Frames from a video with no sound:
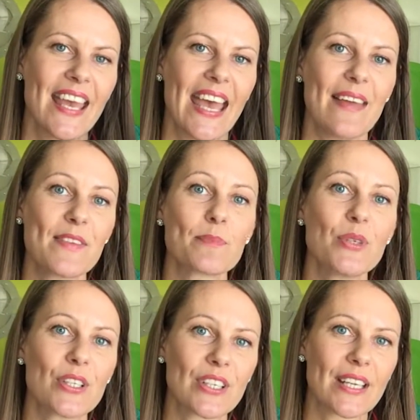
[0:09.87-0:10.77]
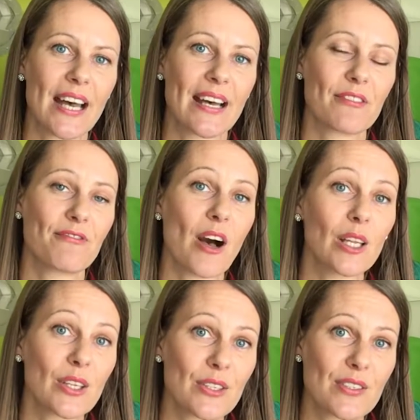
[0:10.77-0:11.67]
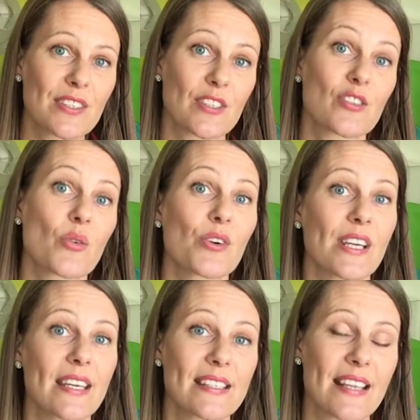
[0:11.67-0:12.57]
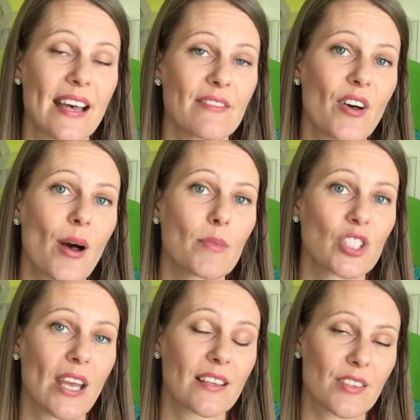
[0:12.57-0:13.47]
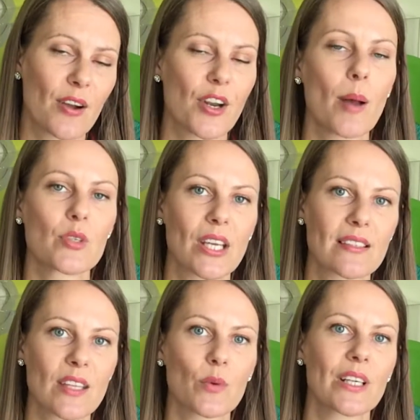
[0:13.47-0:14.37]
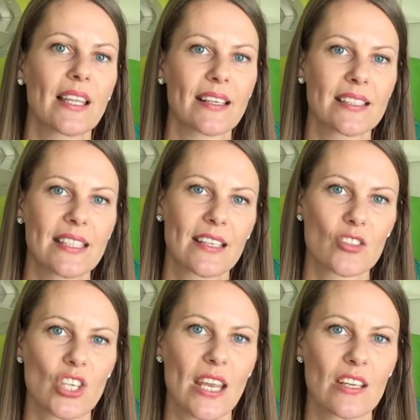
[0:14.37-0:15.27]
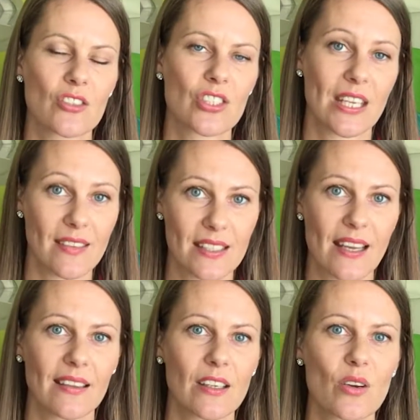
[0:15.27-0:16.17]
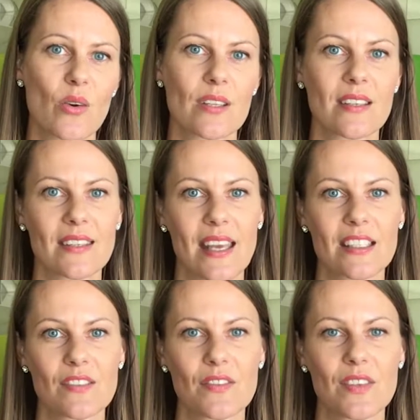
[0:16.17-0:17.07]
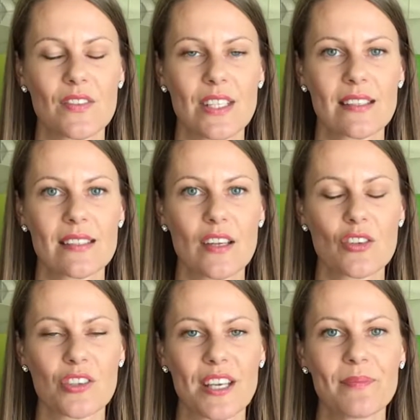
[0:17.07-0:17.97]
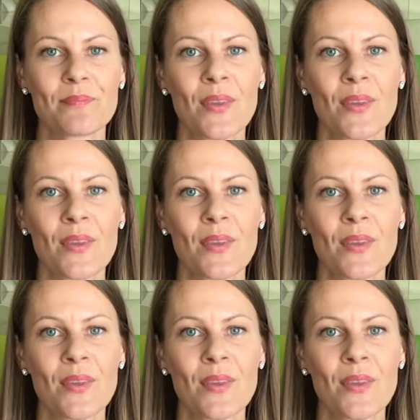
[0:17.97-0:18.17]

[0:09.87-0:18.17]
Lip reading: And this book follows the stories of art objects that were collected and exchanged in the Italian courts at the end of the 15th century.